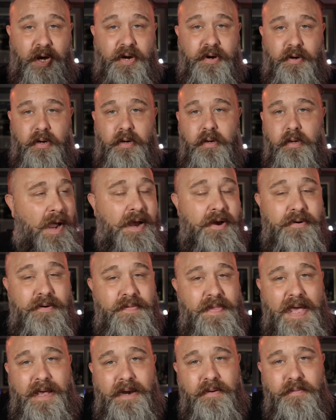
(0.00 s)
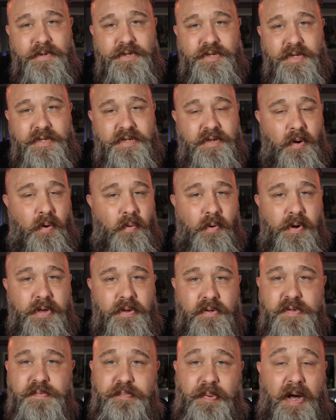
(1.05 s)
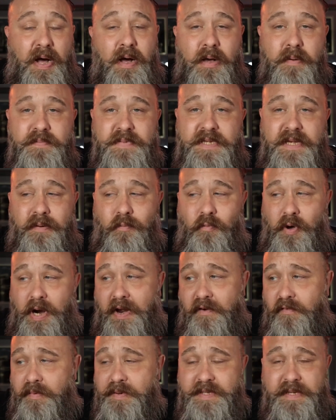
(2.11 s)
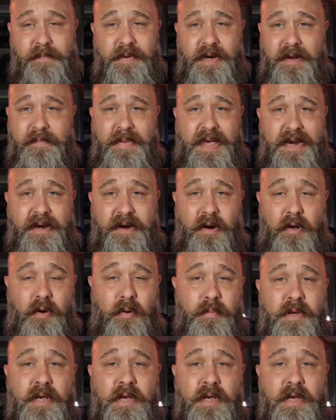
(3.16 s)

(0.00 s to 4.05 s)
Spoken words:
butter. Prior to that, it was just oils, balms, and whatever somebody made at home.